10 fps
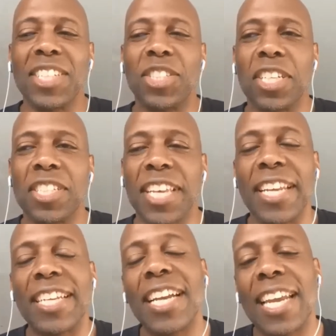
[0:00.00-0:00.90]
just say
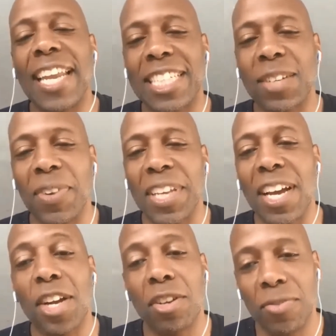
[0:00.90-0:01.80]
collectively
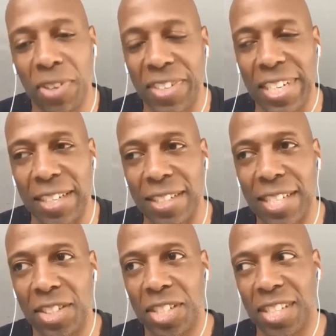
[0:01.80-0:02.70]
150 years.
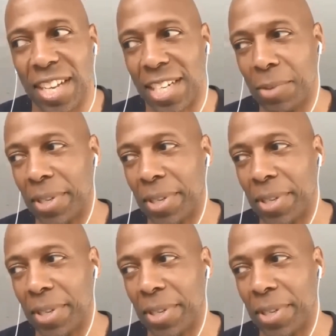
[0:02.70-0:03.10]
Let's just say it. Come